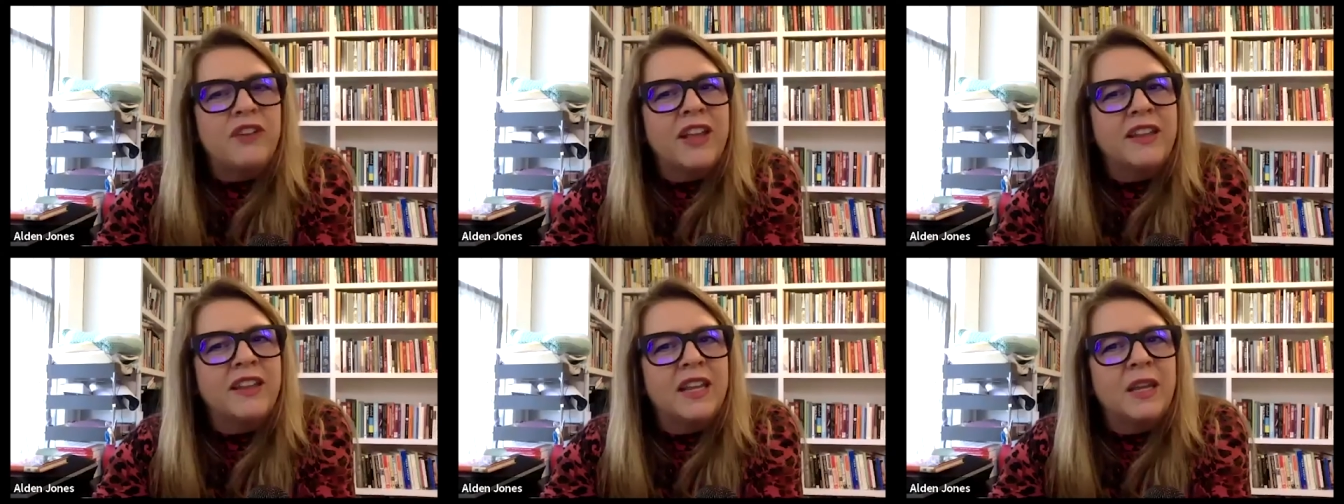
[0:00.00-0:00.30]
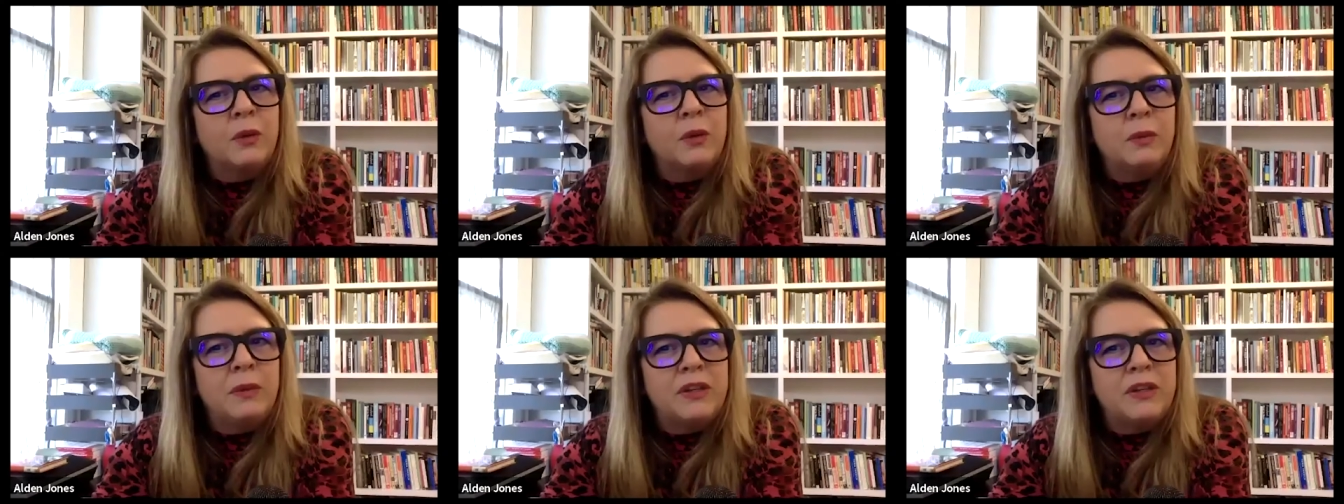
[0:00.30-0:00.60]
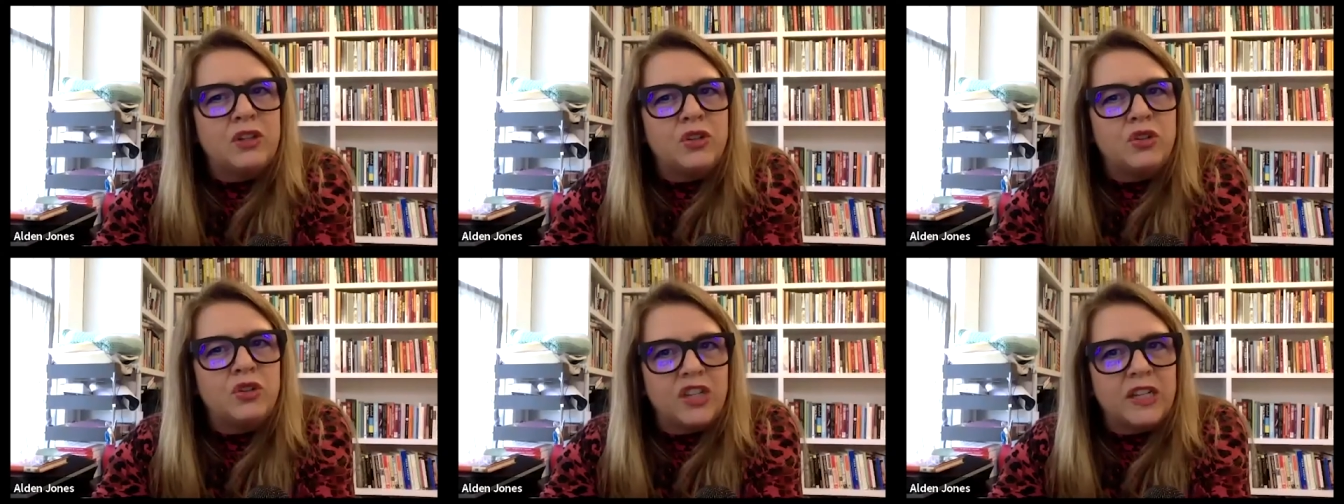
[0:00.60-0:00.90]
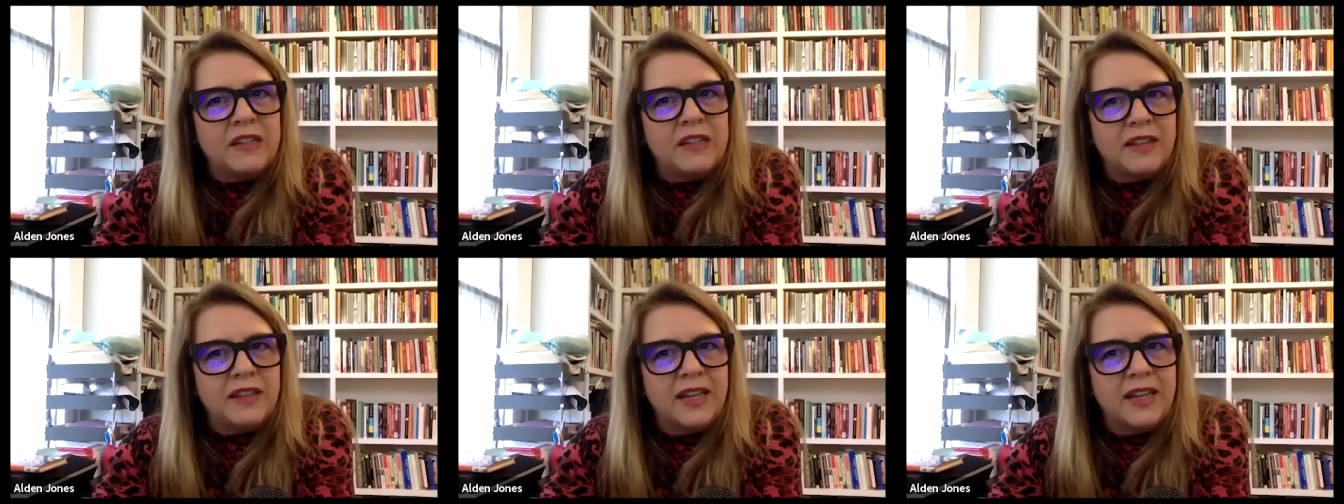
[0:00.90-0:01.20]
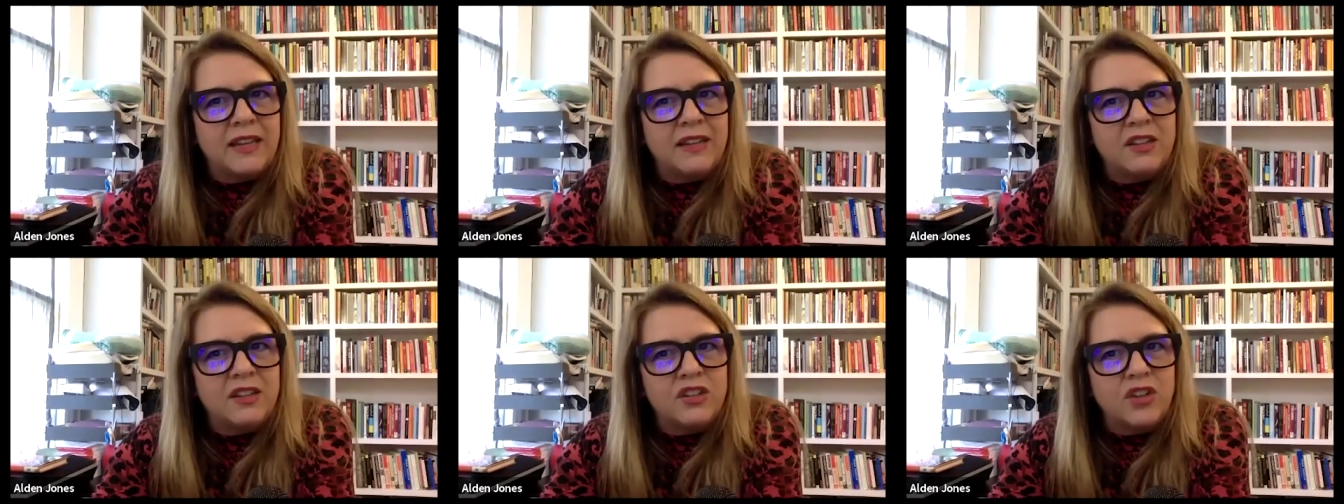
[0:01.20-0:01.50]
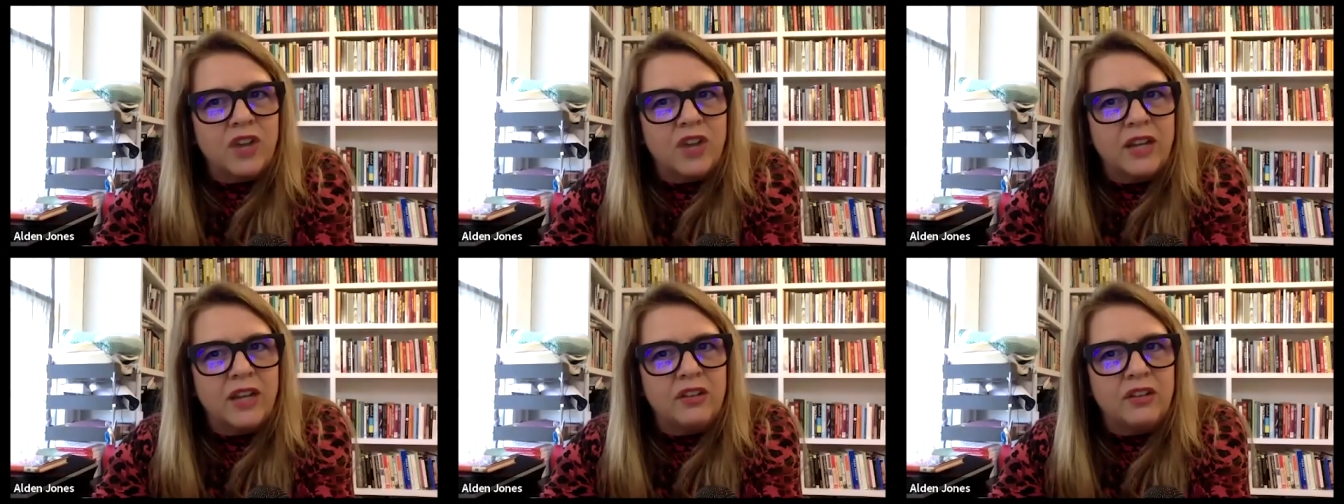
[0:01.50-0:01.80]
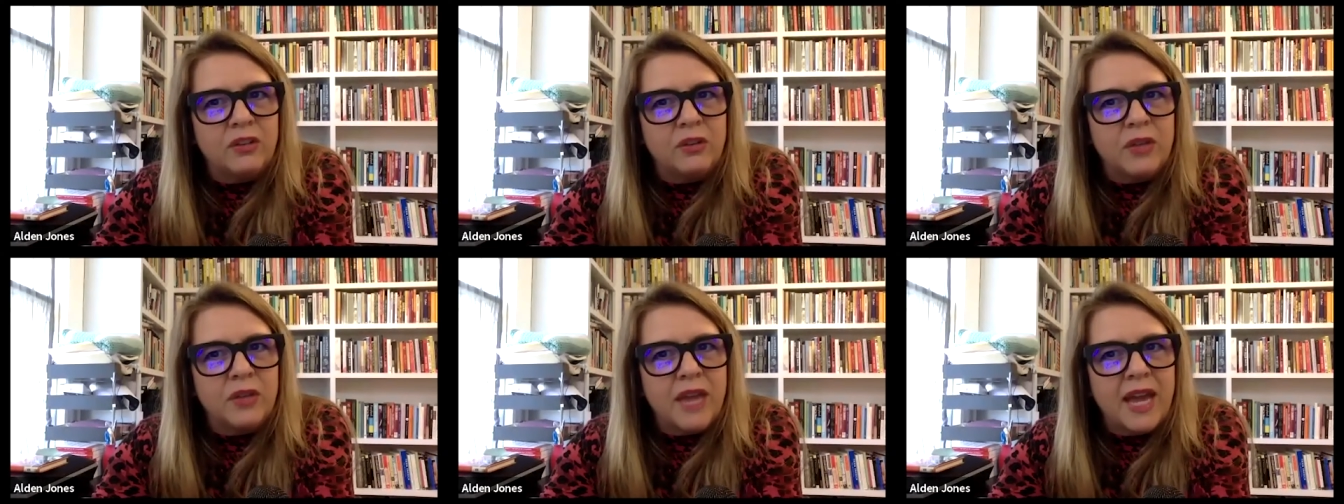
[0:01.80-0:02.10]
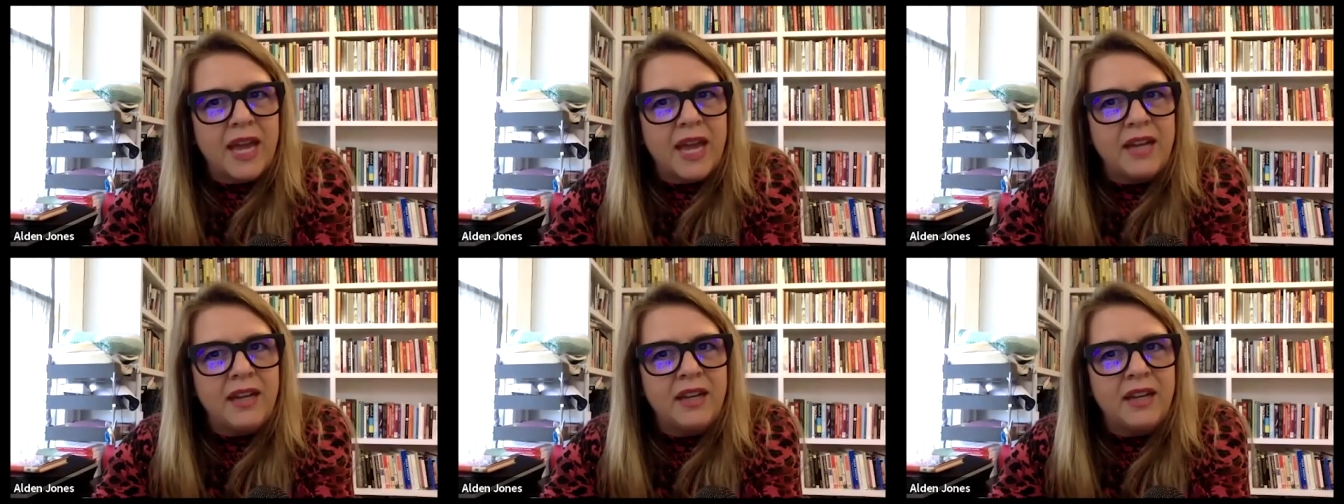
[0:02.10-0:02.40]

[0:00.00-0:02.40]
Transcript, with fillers: felt like it would be too cheesy to try to do that.